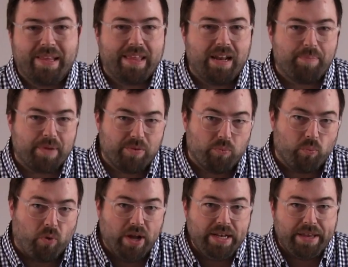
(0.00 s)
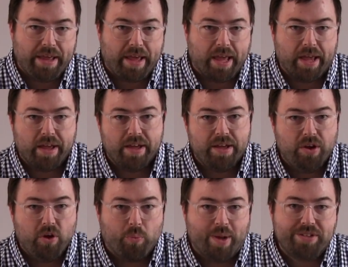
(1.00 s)
picked that up in one day,
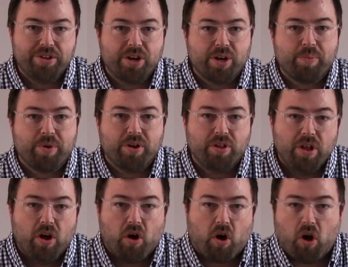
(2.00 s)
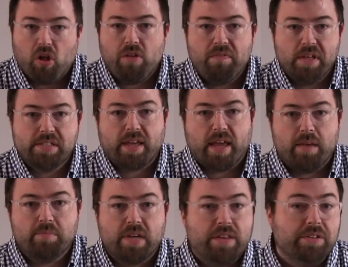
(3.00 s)
went to Goodwill, all of these
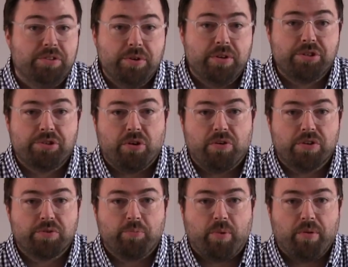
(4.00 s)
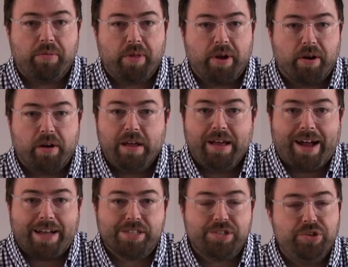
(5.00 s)
games and the two controllers were both there.
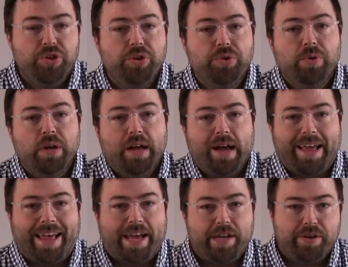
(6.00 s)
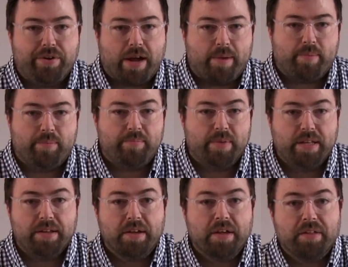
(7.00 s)
I just knew I had to grab them.
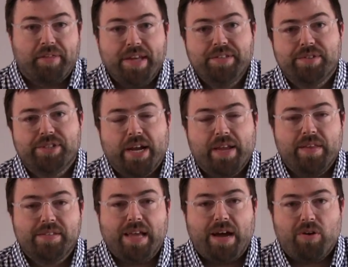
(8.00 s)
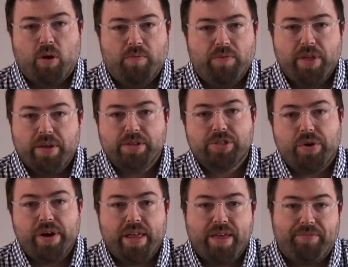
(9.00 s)
Thanks for checking this out. Hopefully you
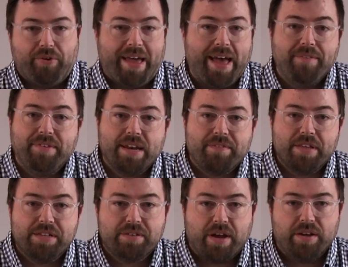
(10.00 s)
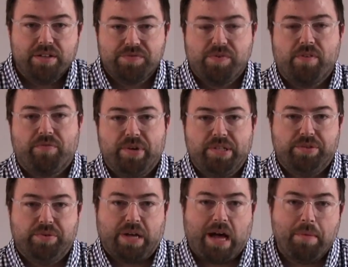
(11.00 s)
enjoyed it. If you have any of these titles, feel free
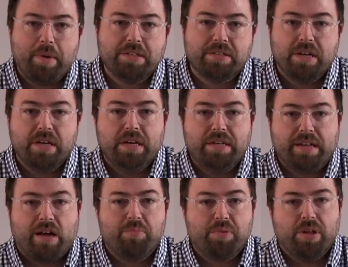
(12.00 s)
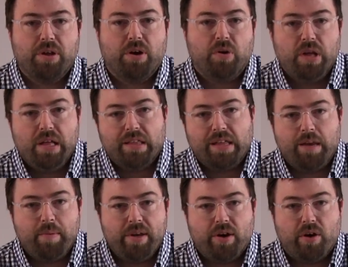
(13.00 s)
to comment down below,
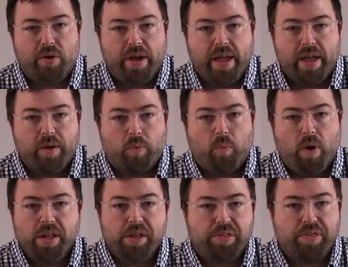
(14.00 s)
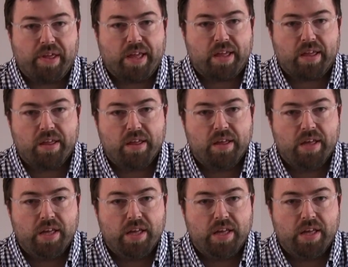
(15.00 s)
letting me know, A, what you think,